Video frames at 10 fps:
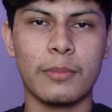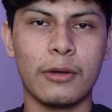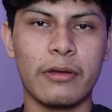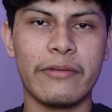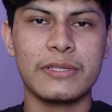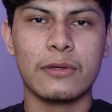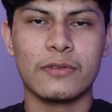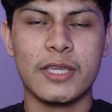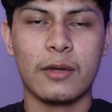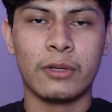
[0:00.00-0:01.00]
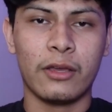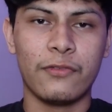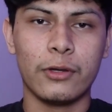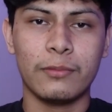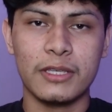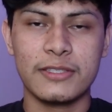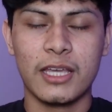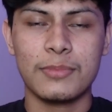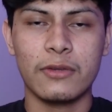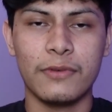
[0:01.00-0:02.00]
about every single time when I film these
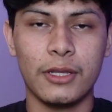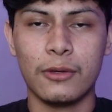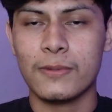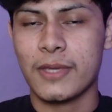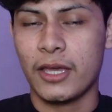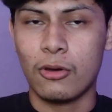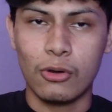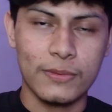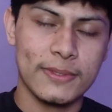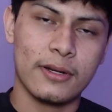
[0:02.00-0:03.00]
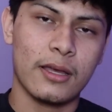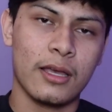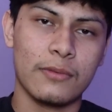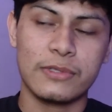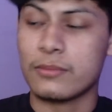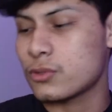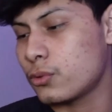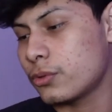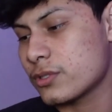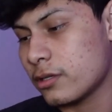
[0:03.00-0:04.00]
types of videos, I always need to have some
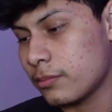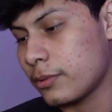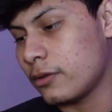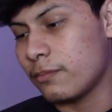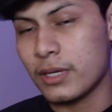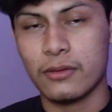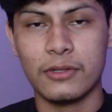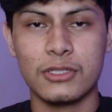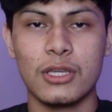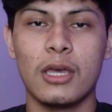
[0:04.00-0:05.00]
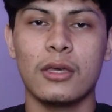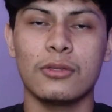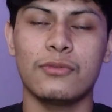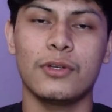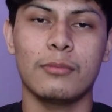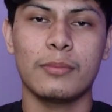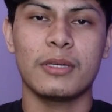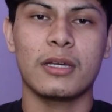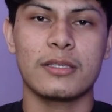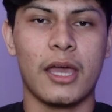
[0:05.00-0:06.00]
sort of beverage, you feel me,
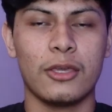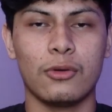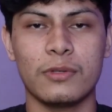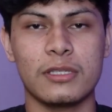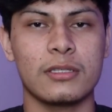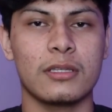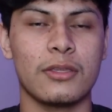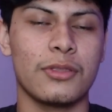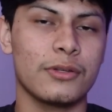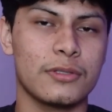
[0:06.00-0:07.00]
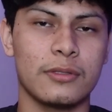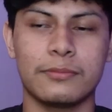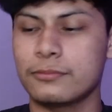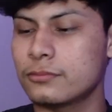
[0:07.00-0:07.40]
because I always just get thirsty.